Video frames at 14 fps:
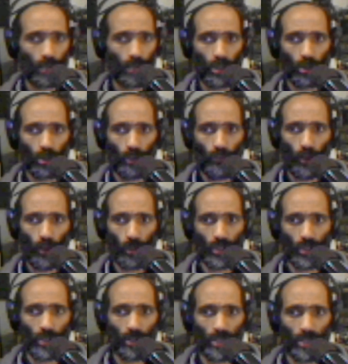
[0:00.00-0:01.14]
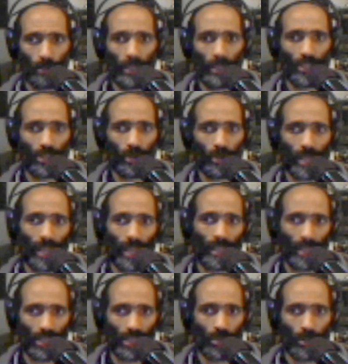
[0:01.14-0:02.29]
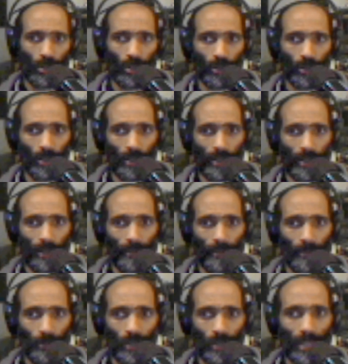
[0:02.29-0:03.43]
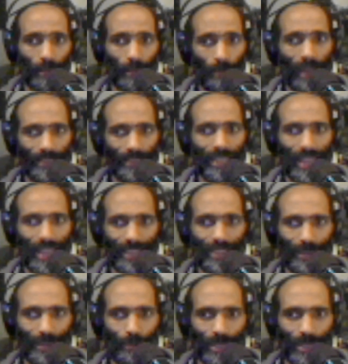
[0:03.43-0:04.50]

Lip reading: you'll look forward to speaking to you again, I guess, when you're when you get back to Canada.